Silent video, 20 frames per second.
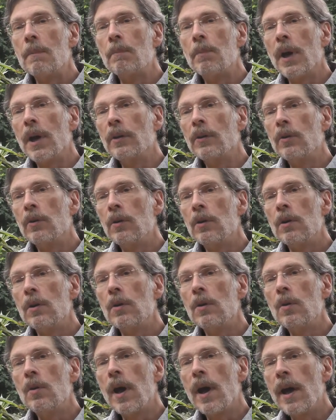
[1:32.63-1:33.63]
but
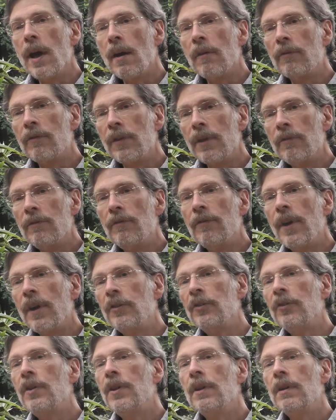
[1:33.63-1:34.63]
who have
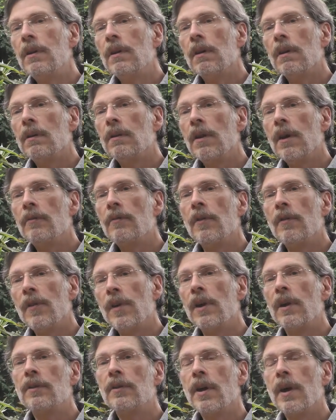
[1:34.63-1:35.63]
invested enough of
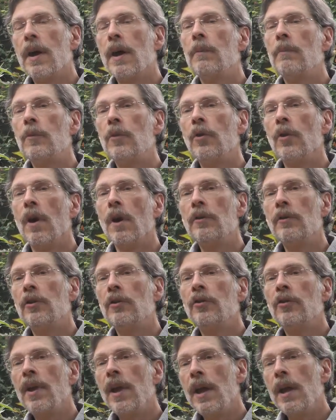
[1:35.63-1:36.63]
their time to
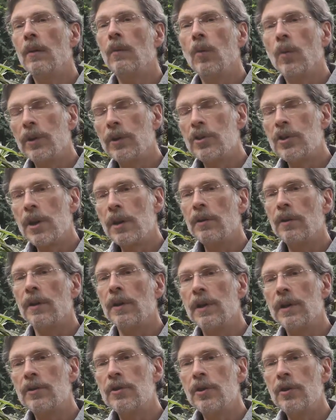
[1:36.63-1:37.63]
understand what gender
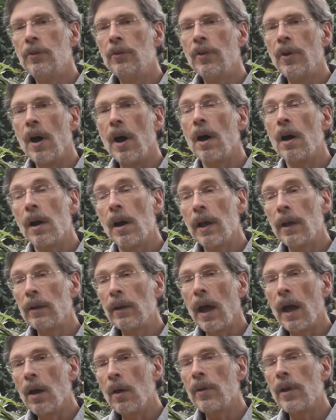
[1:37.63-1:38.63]
issues are
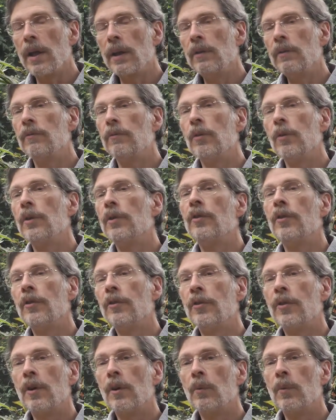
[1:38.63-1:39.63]
and how that
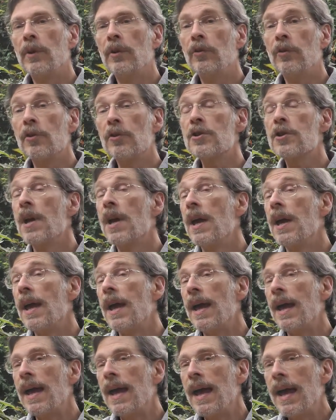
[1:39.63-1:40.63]
influences their research
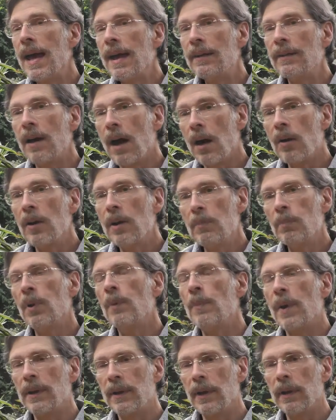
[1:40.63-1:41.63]
and are
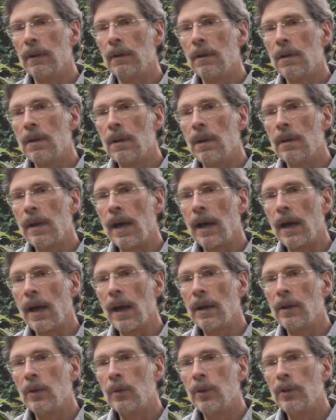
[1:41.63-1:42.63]
implementing that
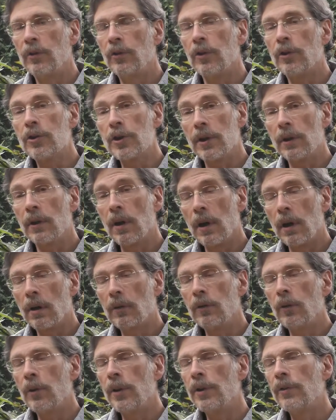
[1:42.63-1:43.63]
kind of research and are
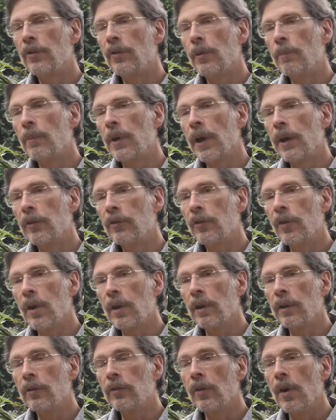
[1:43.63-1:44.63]
doing some case
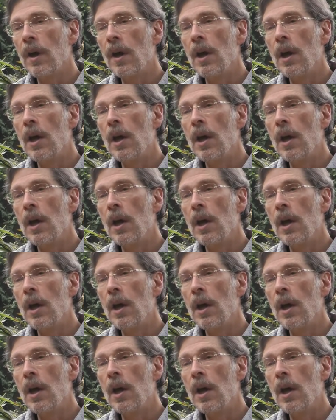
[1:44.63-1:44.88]
studies.